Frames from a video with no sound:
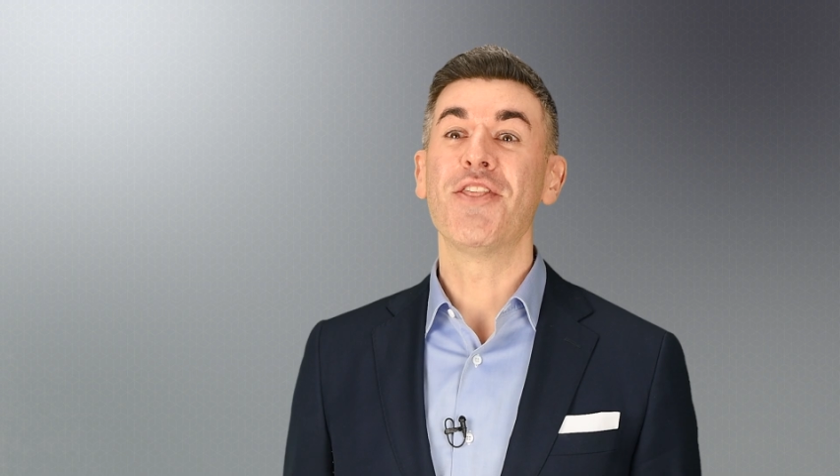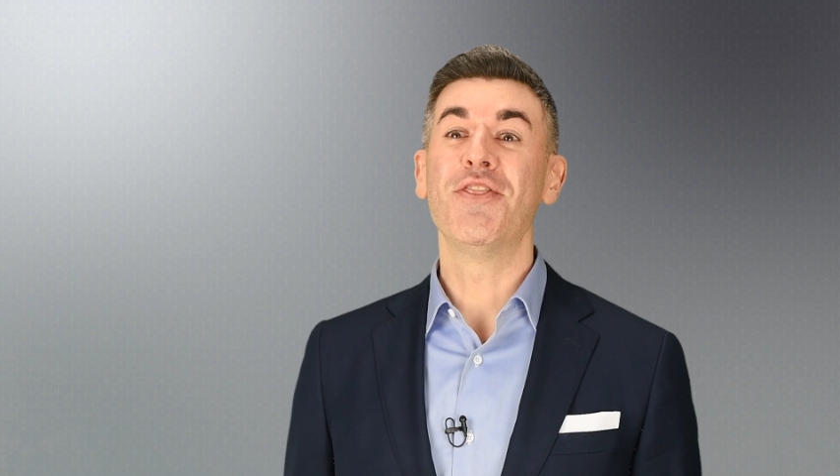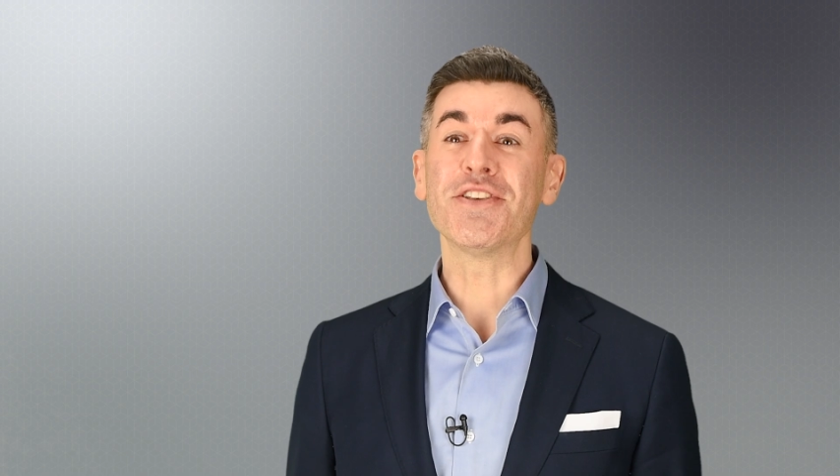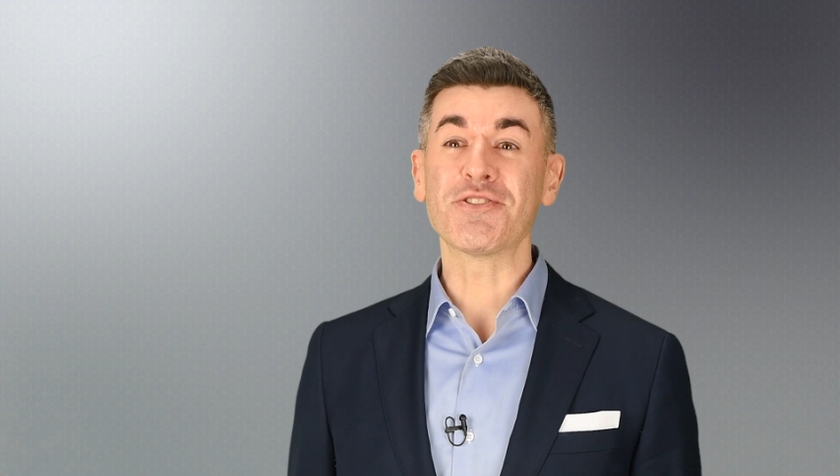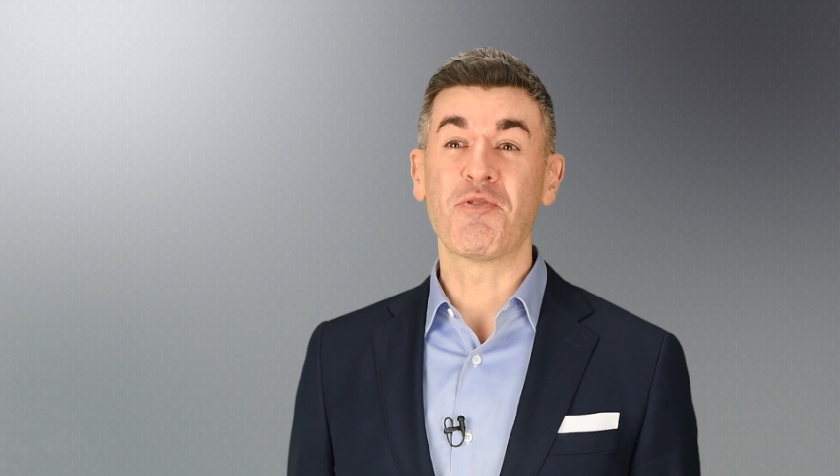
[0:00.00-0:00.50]

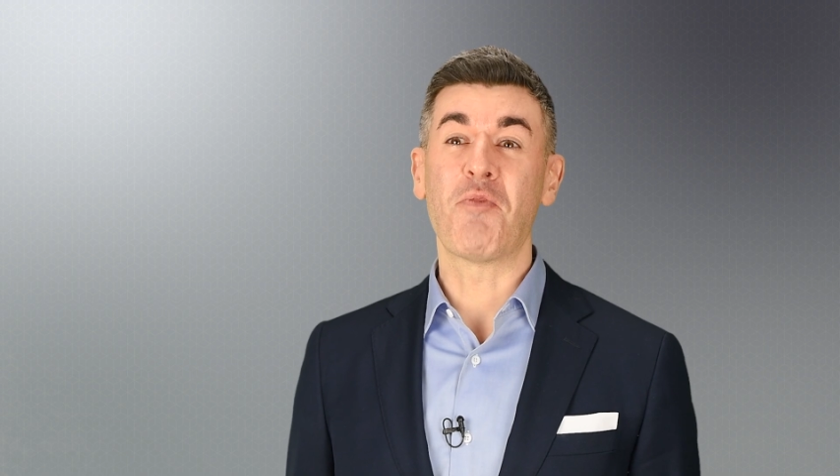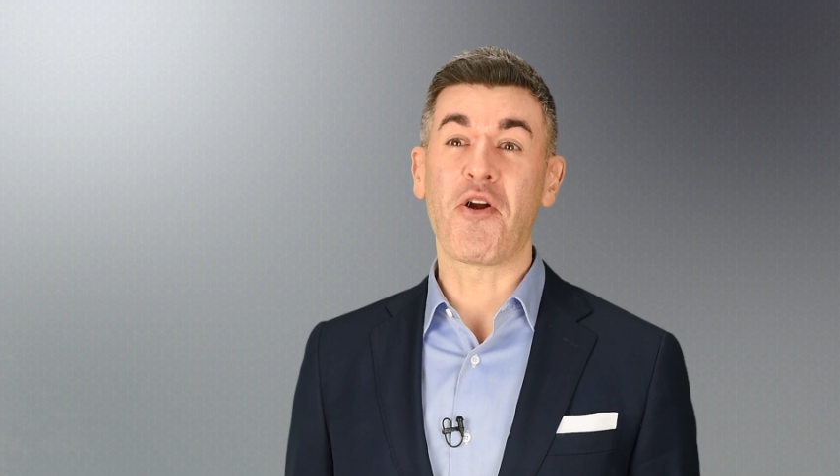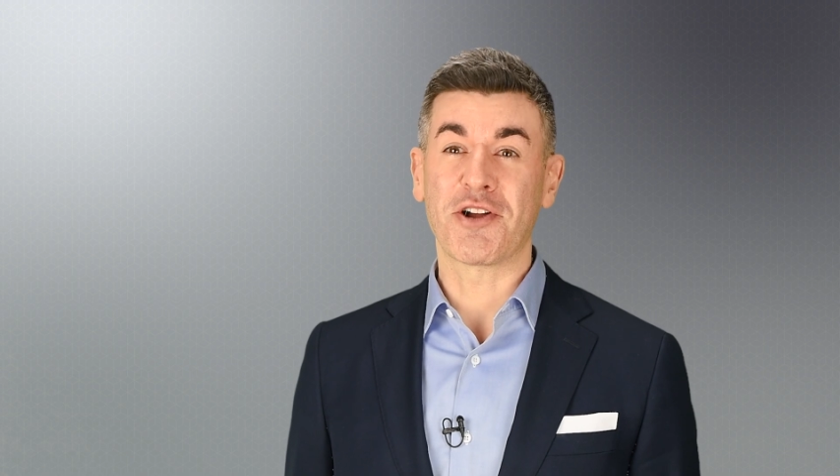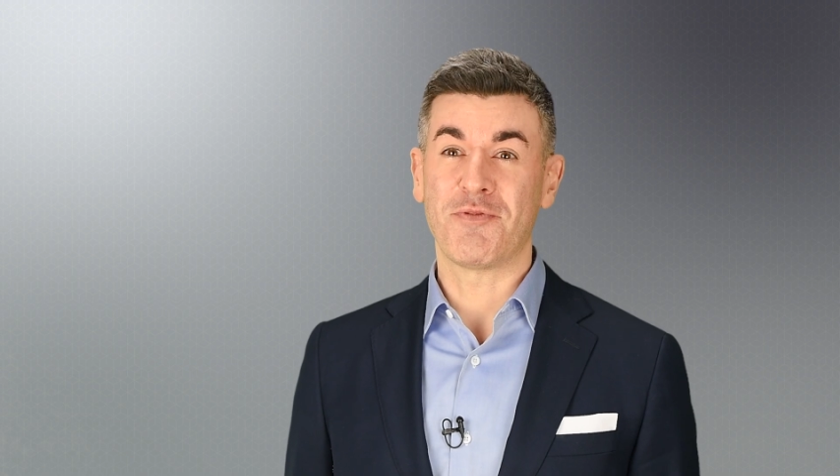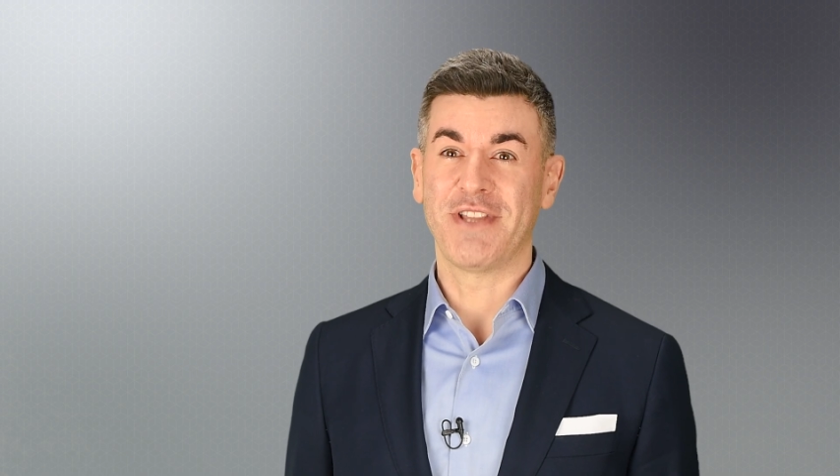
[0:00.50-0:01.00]
This
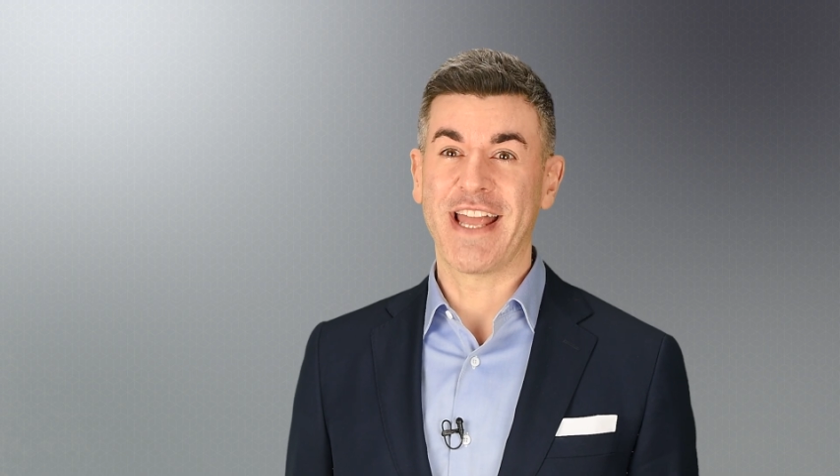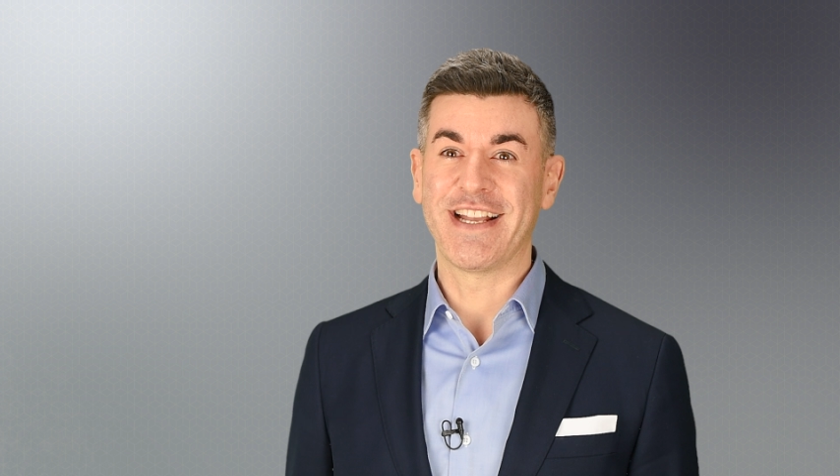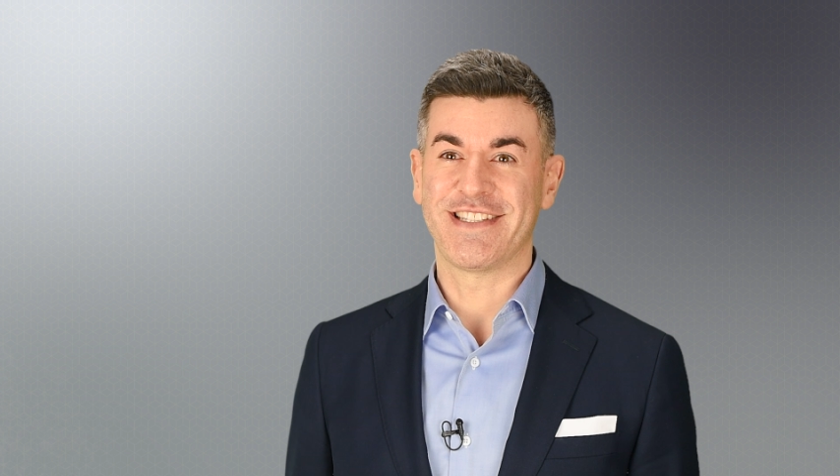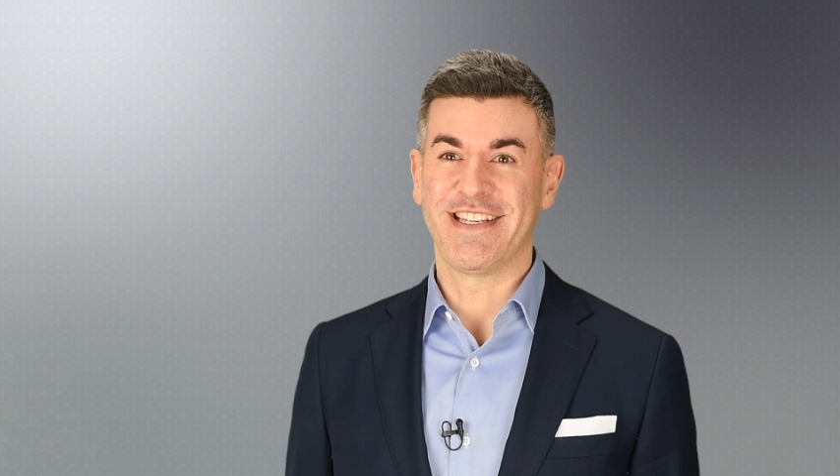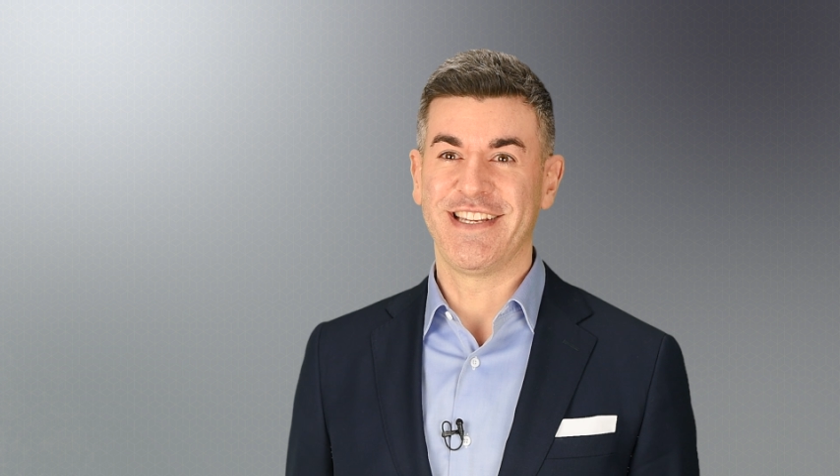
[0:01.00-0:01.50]
remarkable
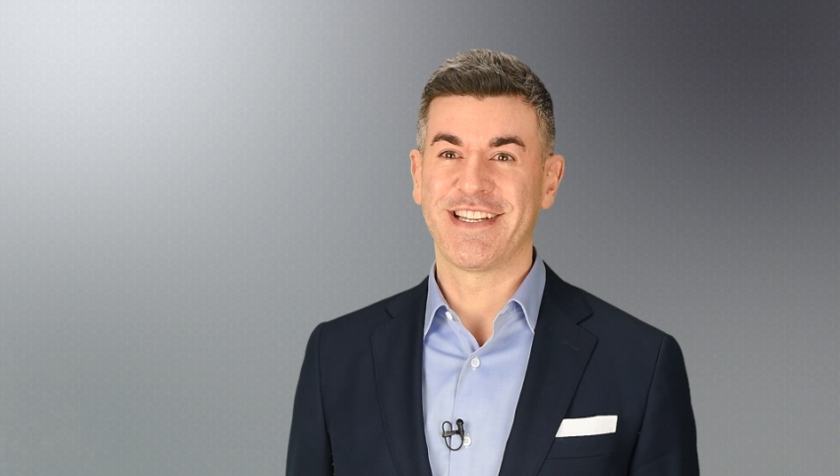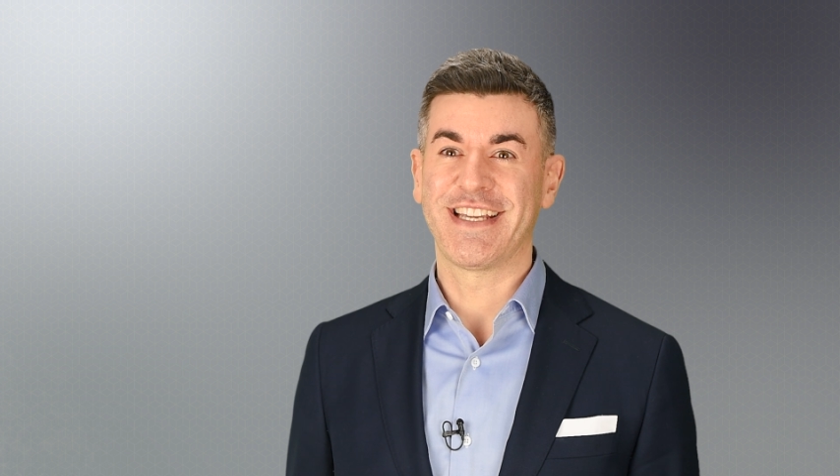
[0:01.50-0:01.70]
legacy